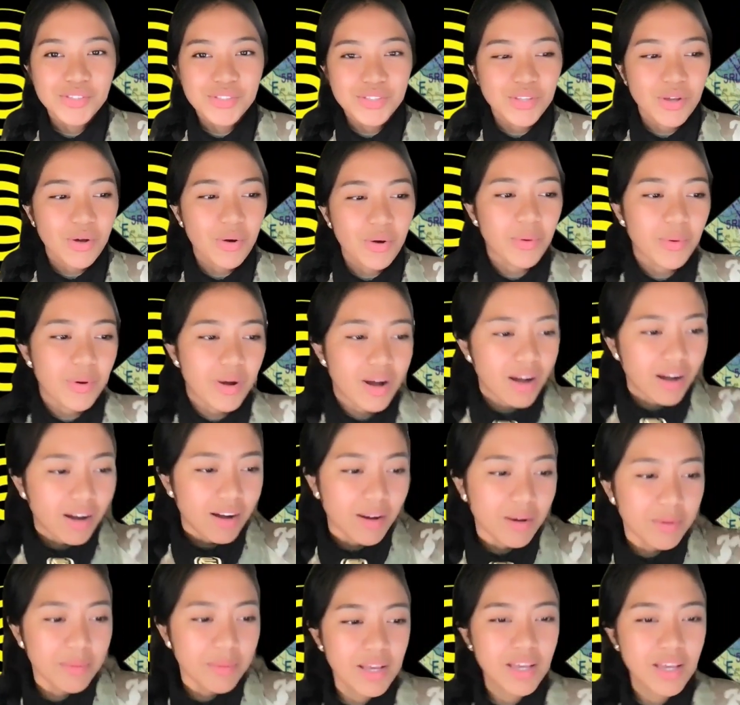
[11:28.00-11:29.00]
So
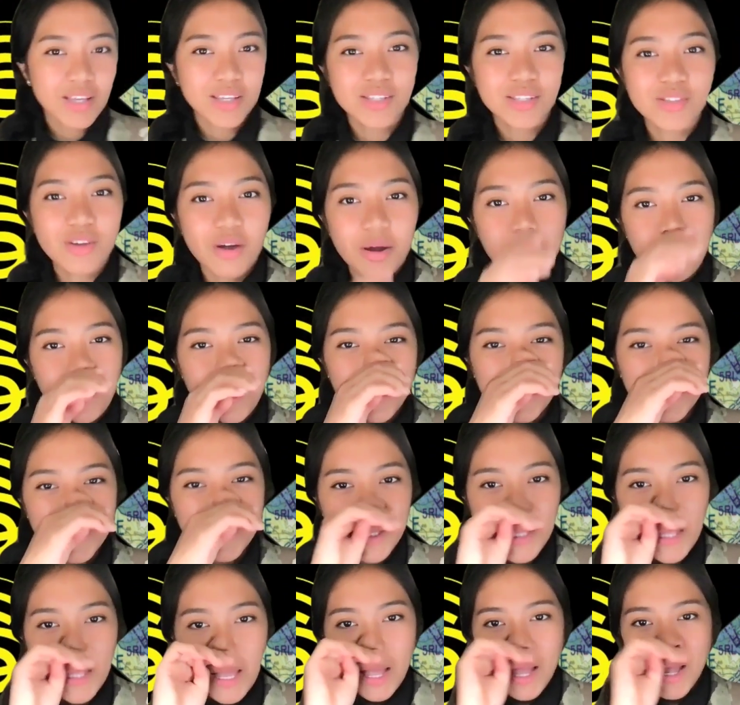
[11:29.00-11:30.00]
sorry about
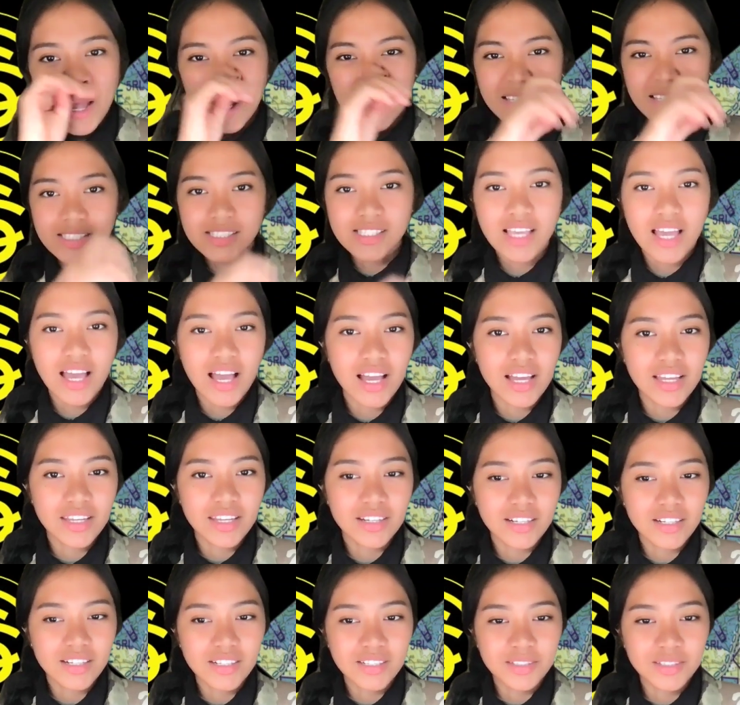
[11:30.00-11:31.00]
that. I just had
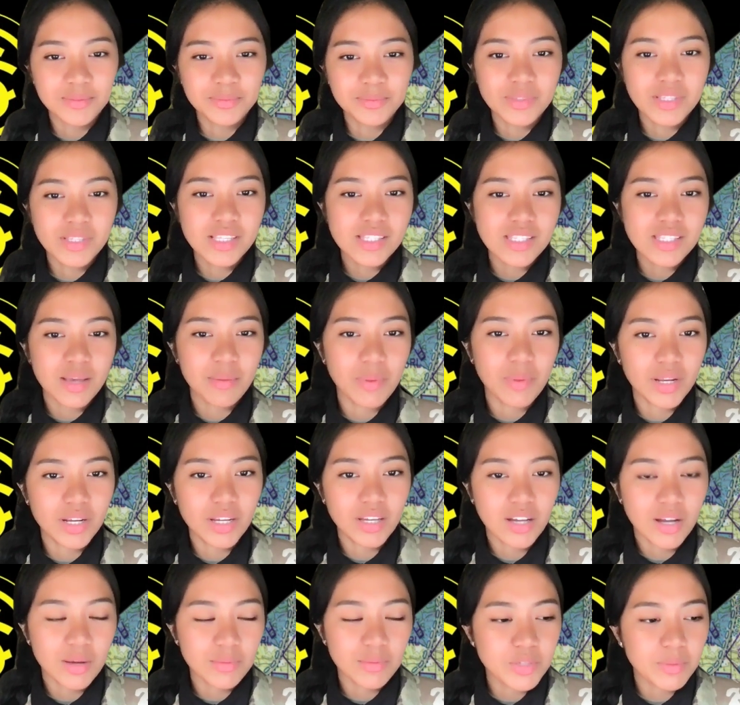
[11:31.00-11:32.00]
somebody
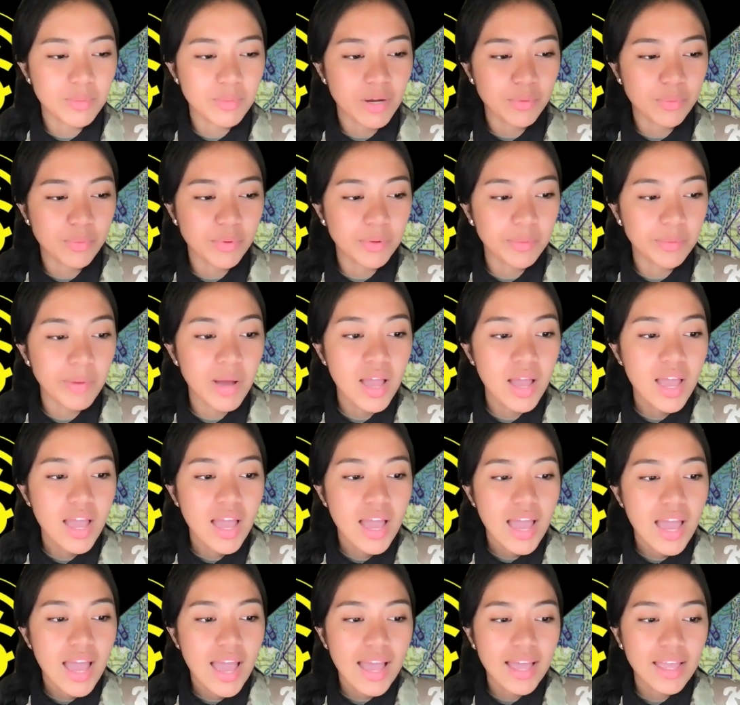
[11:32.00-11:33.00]
come to my room.
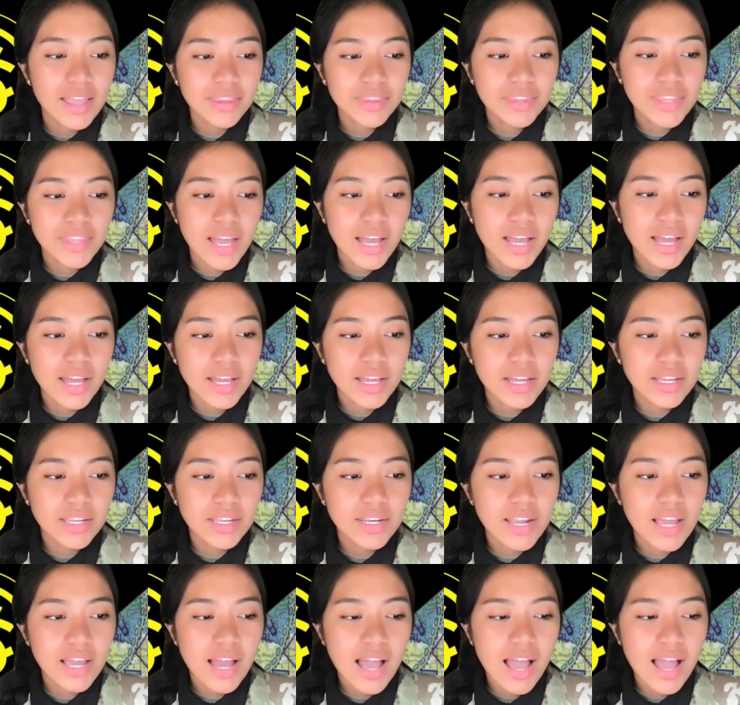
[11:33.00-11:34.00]
And
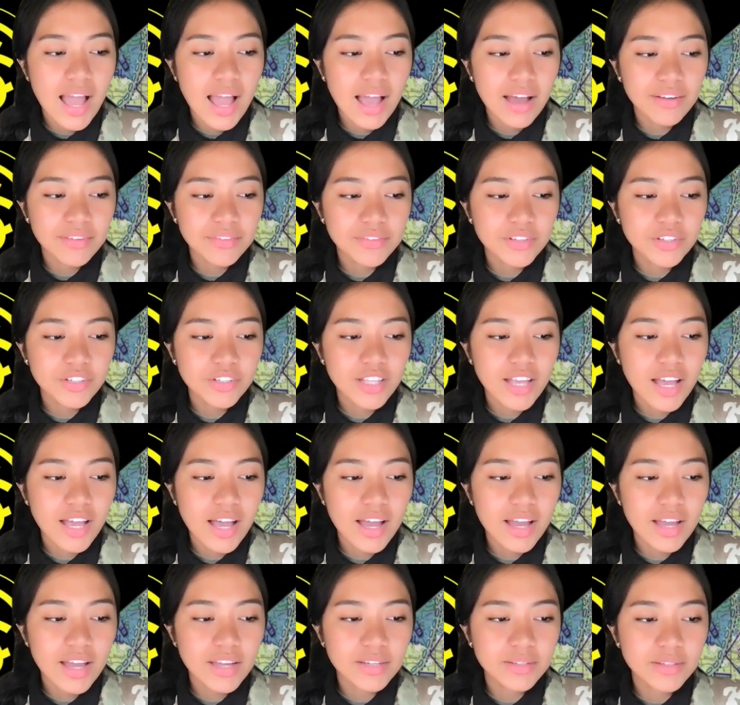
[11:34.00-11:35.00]
then after
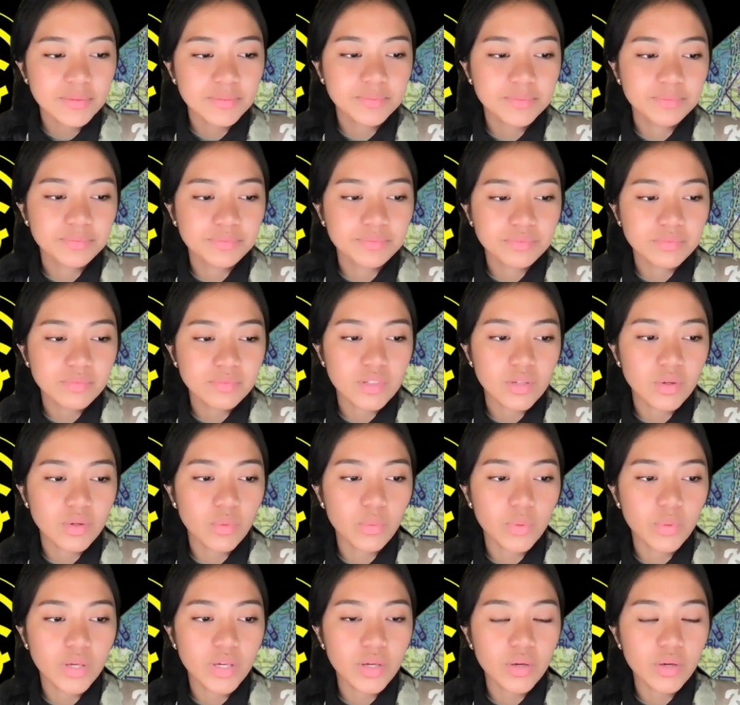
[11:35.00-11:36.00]
that,
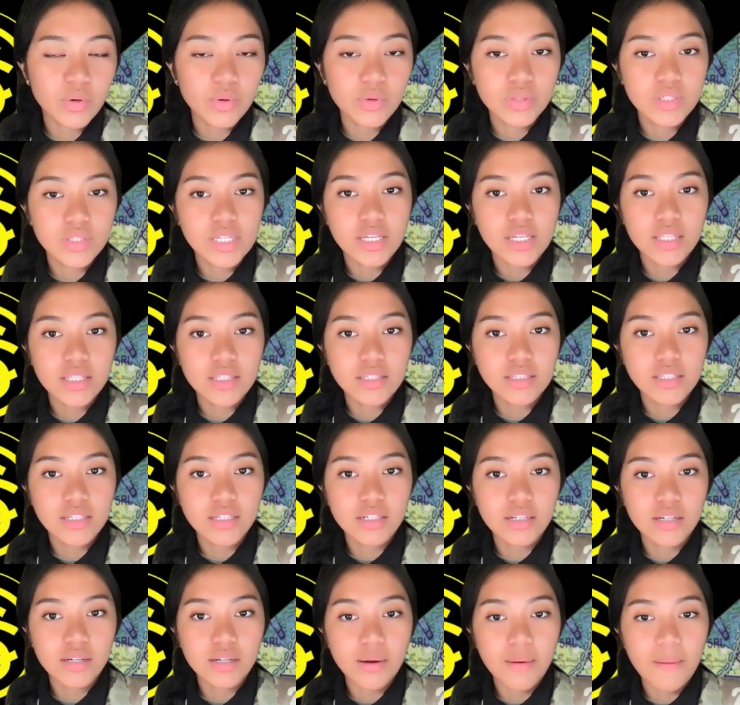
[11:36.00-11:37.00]
we did
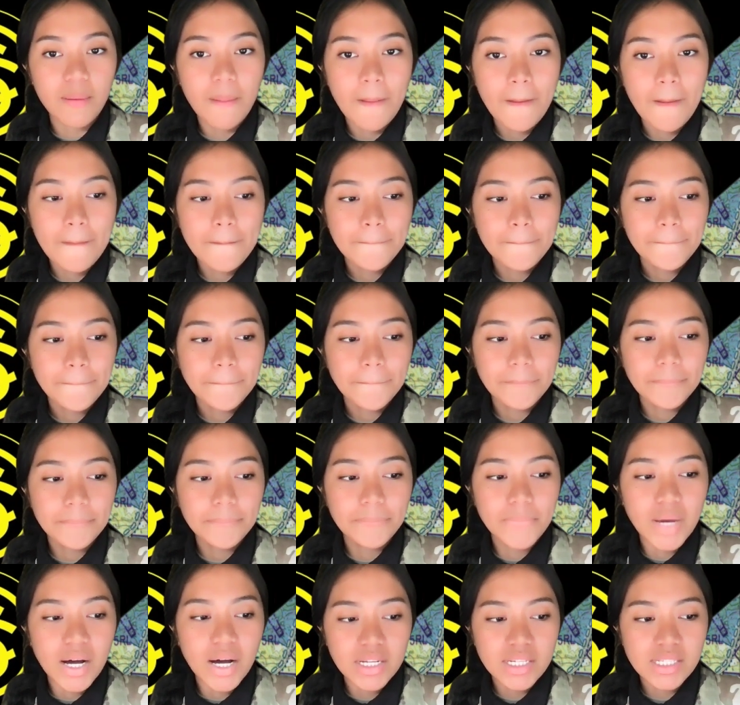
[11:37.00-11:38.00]
the
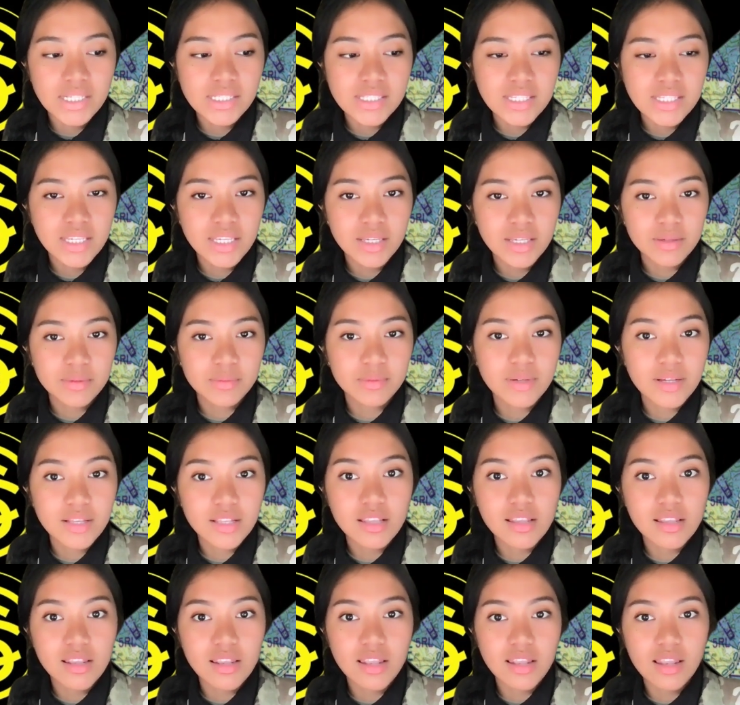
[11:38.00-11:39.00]
buddy team,
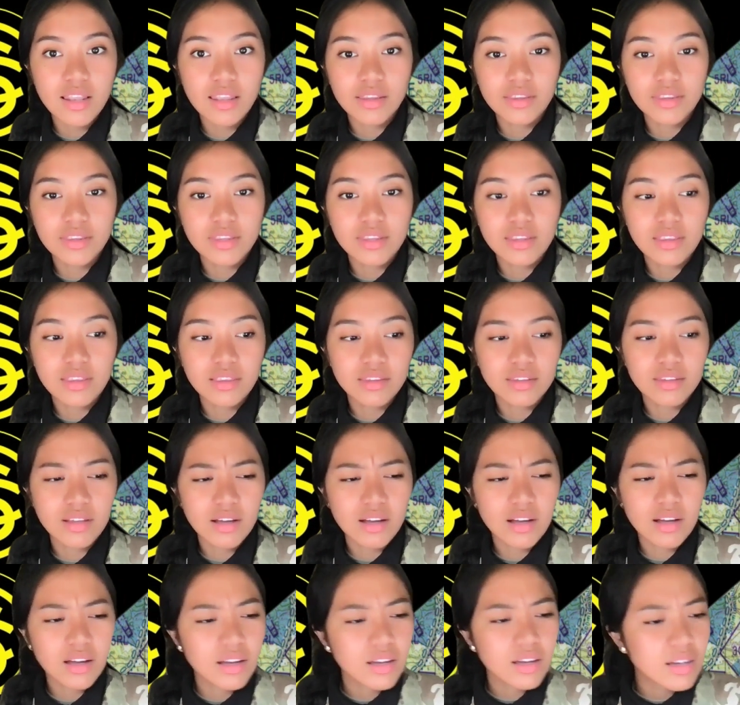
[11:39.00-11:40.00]

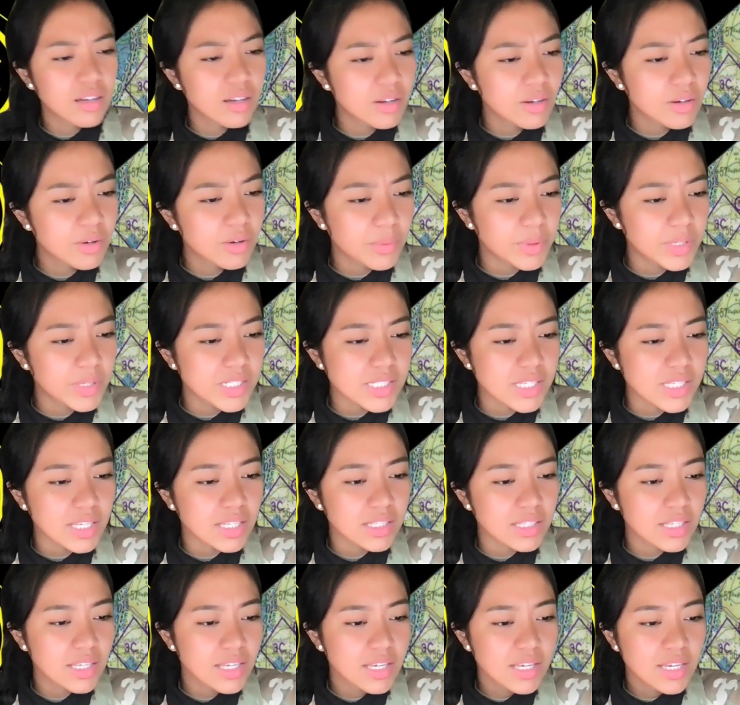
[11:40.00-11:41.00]
what is
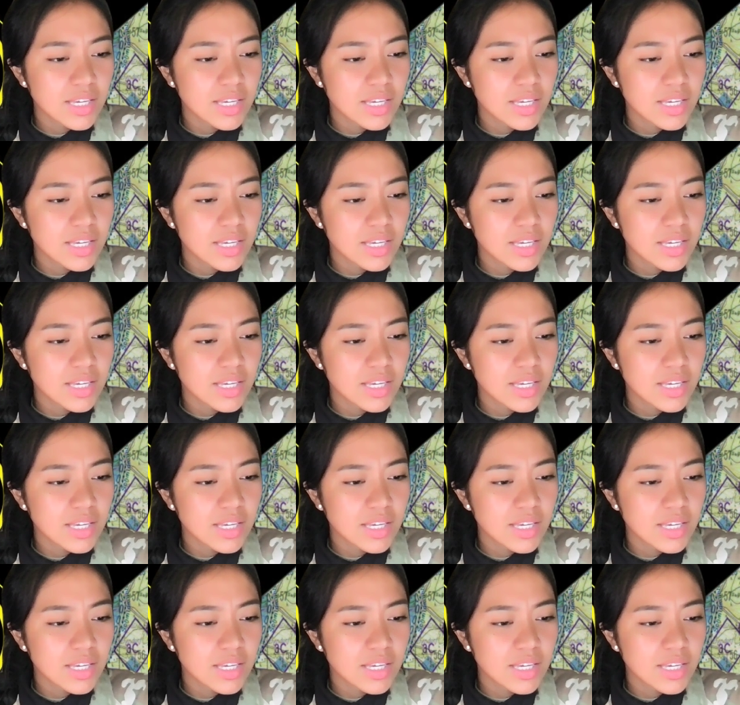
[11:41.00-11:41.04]
it?